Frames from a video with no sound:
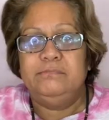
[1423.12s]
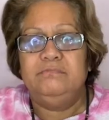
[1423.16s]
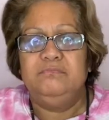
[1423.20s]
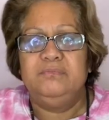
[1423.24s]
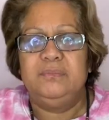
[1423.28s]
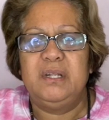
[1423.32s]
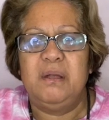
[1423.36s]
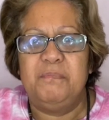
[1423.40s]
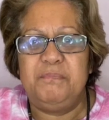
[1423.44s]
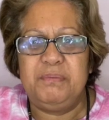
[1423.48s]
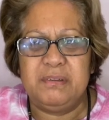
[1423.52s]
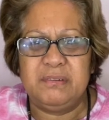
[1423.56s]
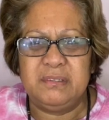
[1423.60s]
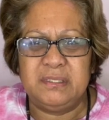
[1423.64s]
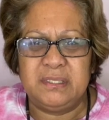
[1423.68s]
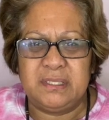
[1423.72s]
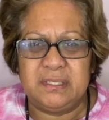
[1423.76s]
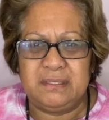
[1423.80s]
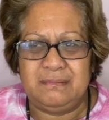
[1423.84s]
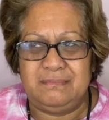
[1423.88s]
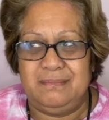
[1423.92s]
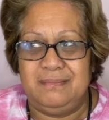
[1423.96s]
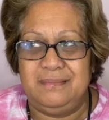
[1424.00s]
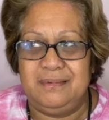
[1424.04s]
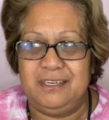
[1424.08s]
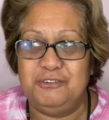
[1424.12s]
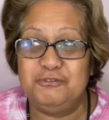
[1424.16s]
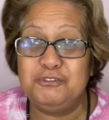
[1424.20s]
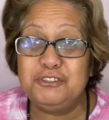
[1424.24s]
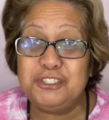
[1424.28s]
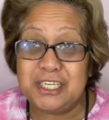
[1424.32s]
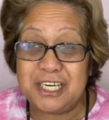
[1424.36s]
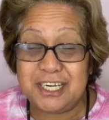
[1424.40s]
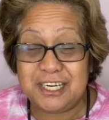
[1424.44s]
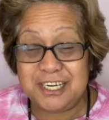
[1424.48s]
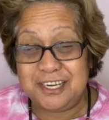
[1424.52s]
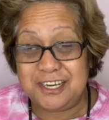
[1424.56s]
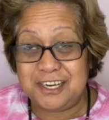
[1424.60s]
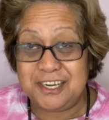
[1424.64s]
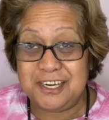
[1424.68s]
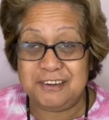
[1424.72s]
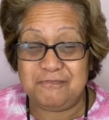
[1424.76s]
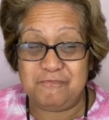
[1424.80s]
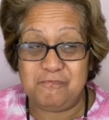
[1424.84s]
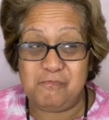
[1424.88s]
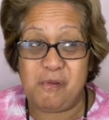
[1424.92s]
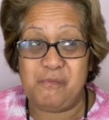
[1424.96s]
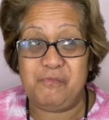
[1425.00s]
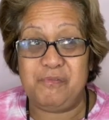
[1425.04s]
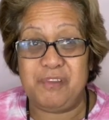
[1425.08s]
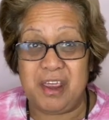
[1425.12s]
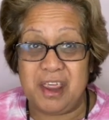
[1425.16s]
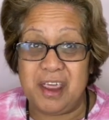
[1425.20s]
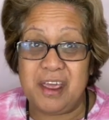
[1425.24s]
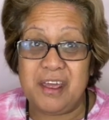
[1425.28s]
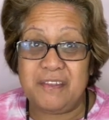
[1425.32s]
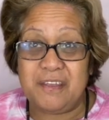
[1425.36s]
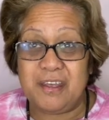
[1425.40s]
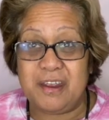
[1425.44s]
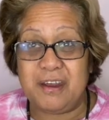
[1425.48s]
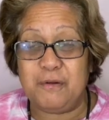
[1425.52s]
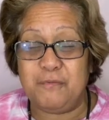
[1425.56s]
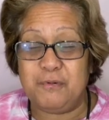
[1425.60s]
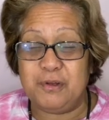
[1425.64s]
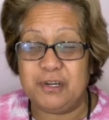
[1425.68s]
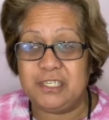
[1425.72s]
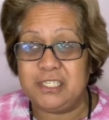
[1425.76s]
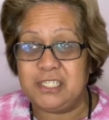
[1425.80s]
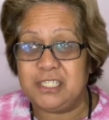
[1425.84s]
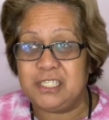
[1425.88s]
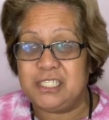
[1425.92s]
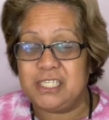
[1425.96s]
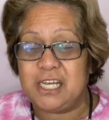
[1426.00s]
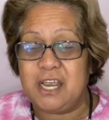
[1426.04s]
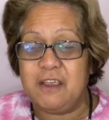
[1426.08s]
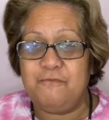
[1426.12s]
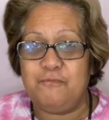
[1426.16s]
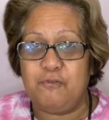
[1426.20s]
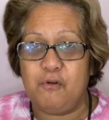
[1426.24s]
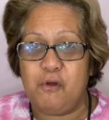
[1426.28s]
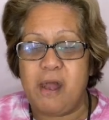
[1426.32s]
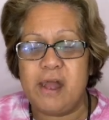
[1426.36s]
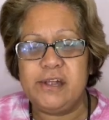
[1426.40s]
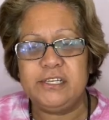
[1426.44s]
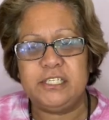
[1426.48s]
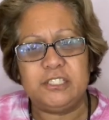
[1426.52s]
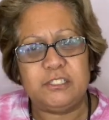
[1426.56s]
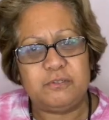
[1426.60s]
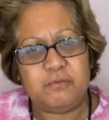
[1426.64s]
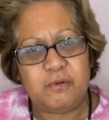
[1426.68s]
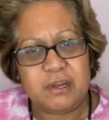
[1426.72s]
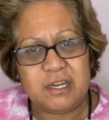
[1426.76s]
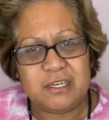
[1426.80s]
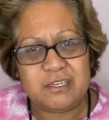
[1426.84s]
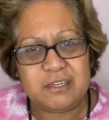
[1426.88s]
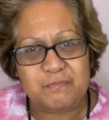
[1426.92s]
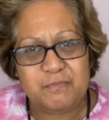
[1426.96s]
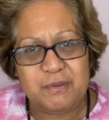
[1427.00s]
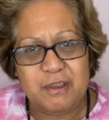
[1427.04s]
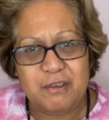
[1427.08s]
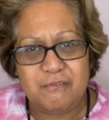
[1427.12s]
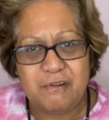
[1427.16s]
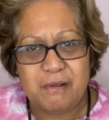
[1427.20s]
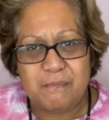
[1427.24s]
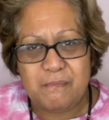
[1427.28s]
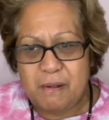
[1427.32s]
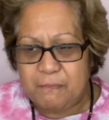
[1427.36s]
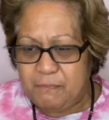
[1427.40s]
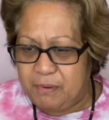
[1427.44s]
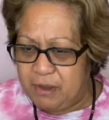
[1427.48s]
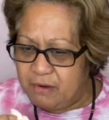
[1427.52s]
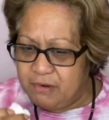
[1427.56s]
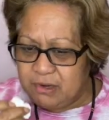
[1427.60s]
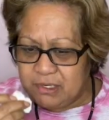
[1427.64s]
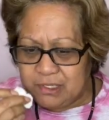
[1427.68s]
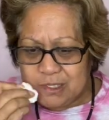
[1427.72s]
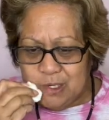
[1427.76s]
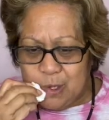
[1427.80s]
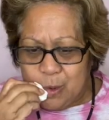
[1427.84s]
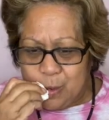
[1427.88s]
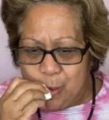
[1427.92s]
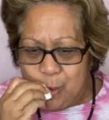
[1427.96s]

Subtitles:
Not because there was anything there that I wanted to stay for. I just wanted to be around my parents.